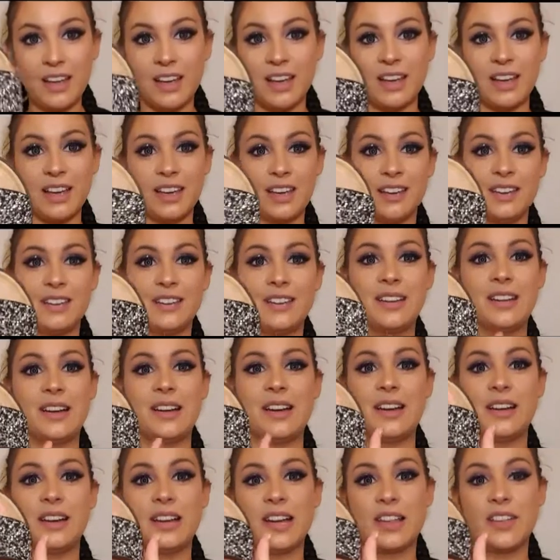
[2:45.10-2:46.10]
and
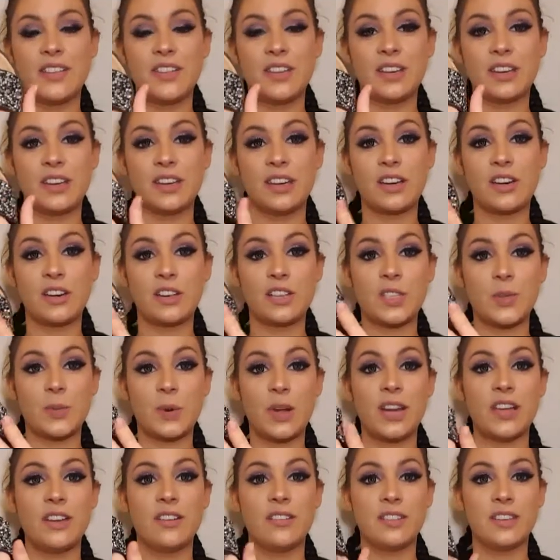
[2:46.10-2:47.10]
I think it got
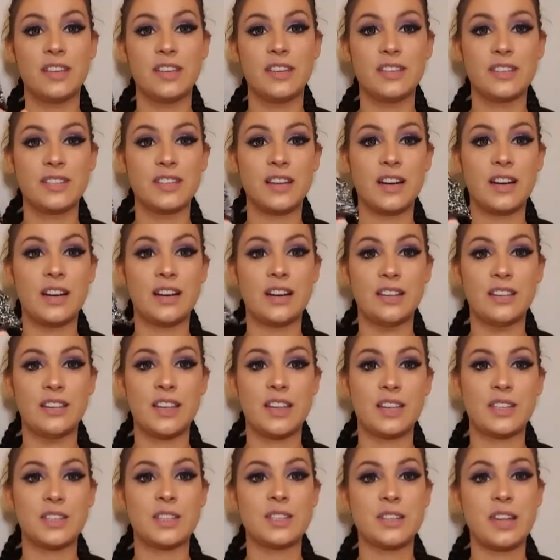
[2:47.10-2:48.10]
sweaty on the inside, and
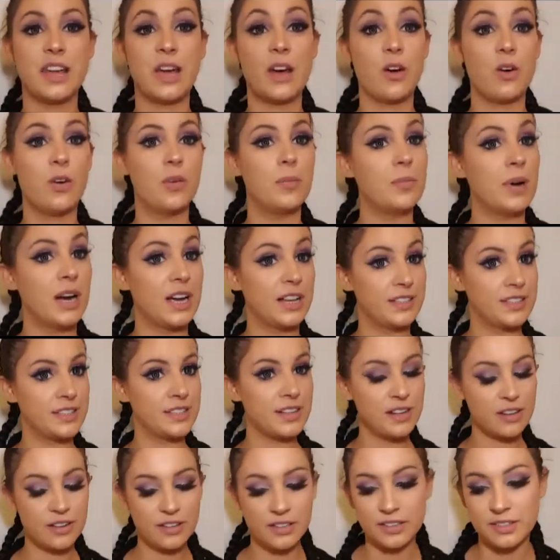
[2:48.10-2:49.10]
that's how mine
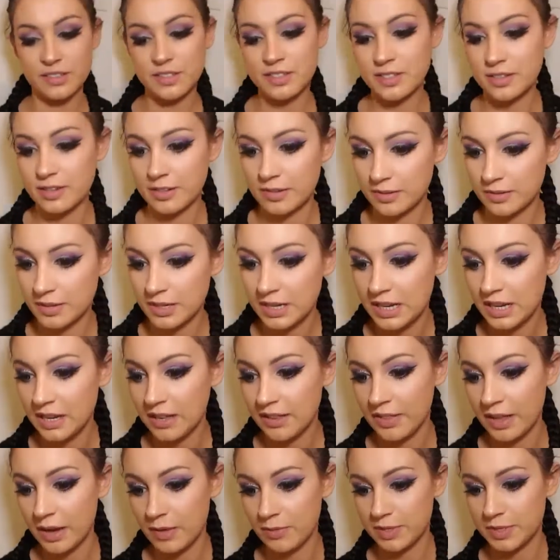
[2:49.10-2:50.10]
started. So
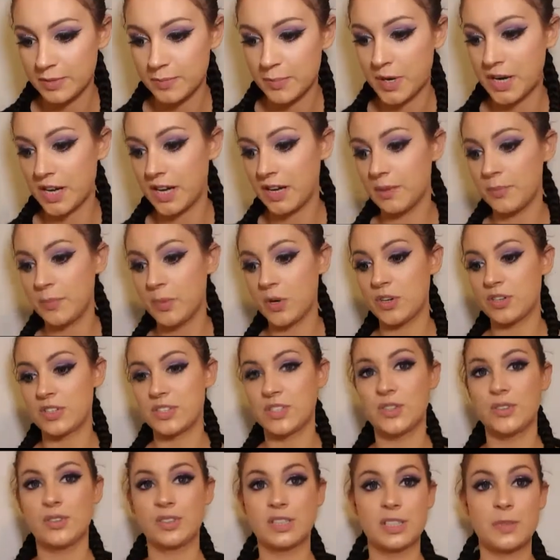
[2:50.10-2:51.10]
that was my
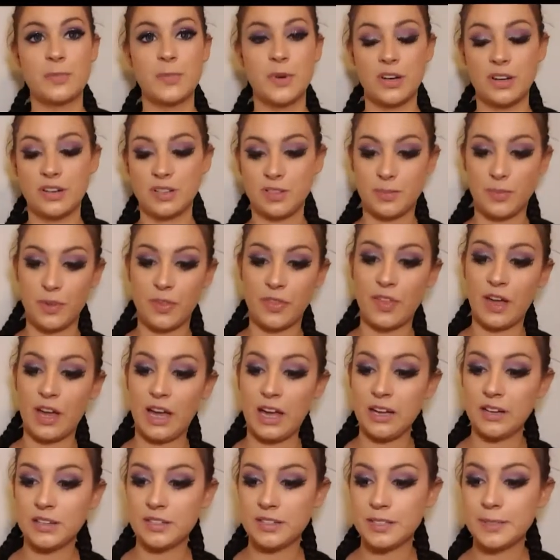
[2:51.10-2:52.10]
personal experience with
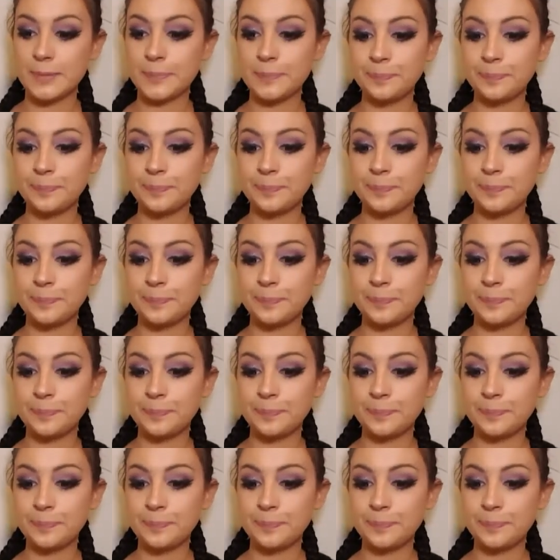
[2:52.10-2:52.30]
that.